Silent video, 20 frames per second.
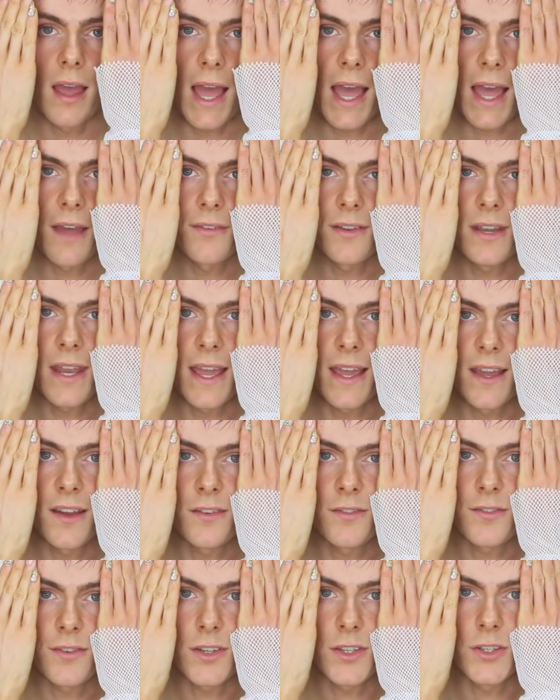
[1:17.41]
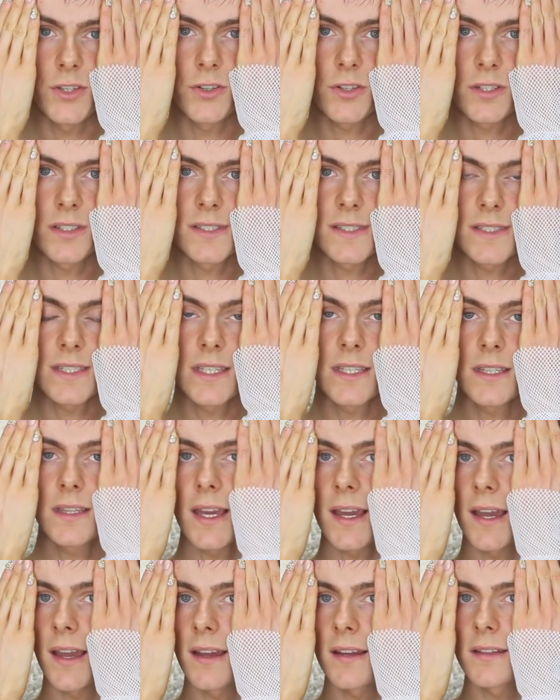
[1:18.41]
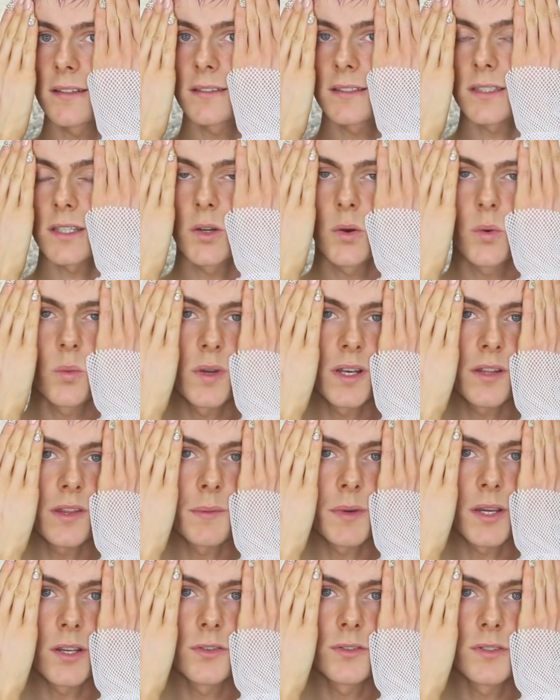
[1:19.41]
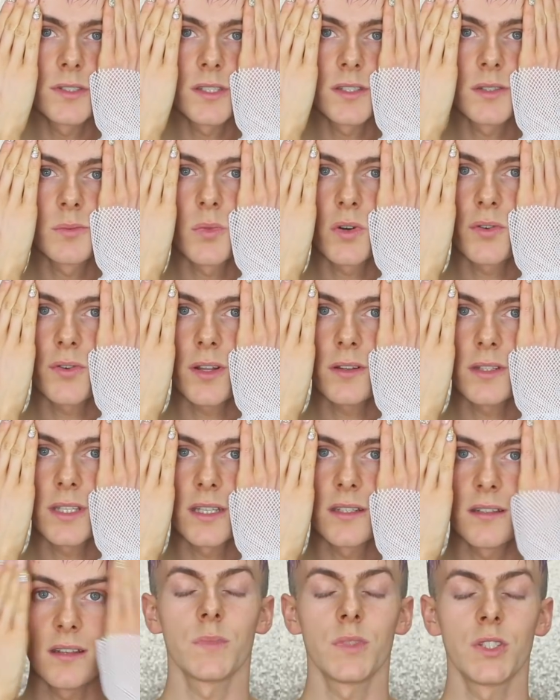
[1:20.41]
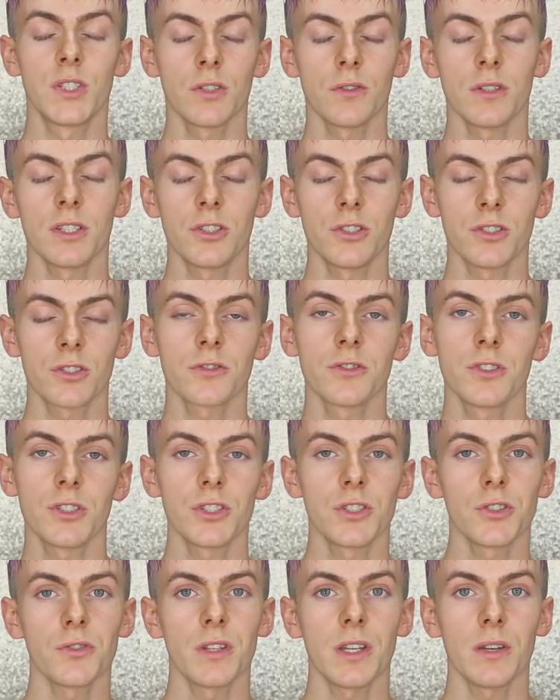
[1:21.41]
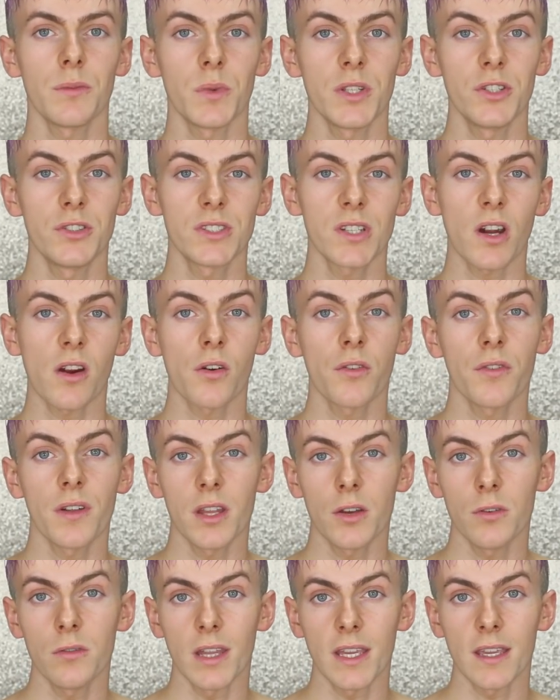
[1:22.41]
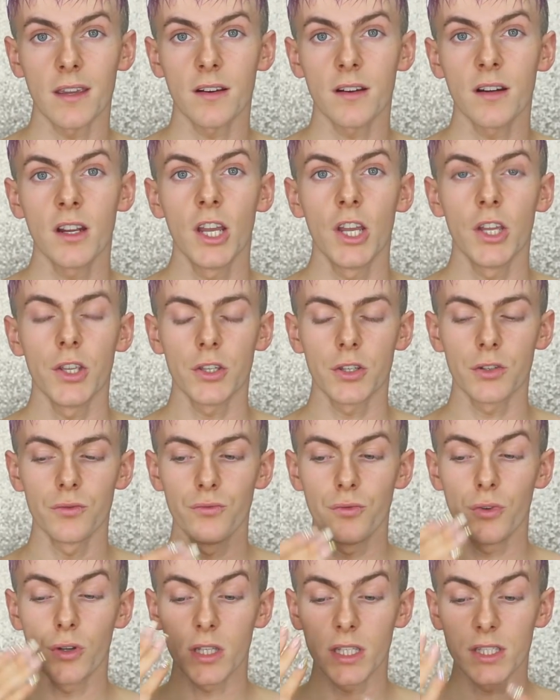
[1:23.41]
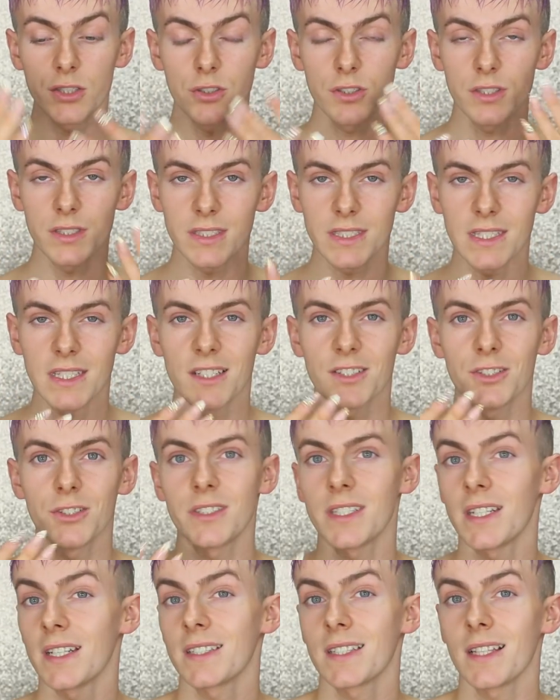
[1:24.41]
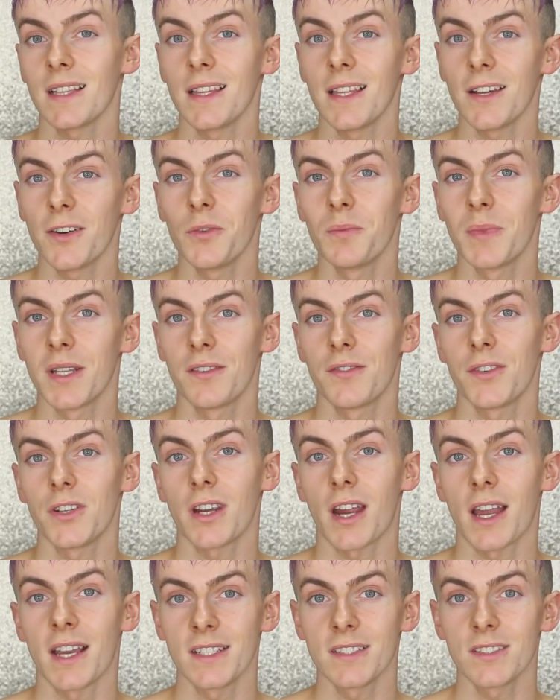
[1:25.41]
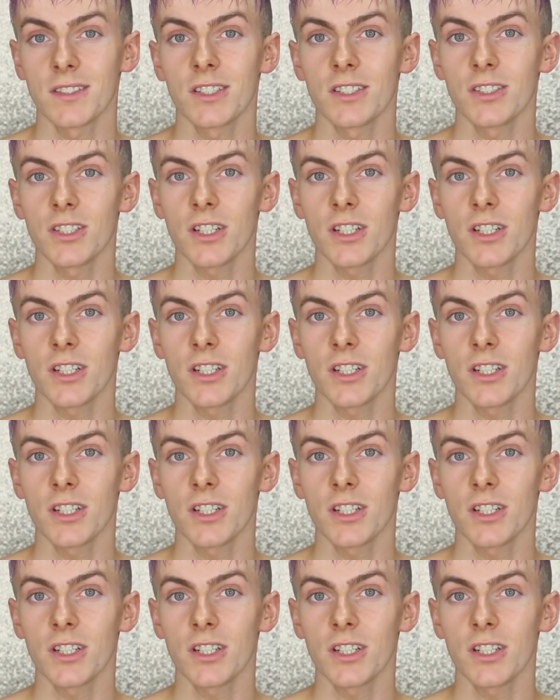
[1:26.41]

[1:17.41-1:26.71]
Half and half, you can see that one of the brows is more filled in, so it just goes to show that when you start off a little lighter, you can really just see it just takes a little minute for your eyes to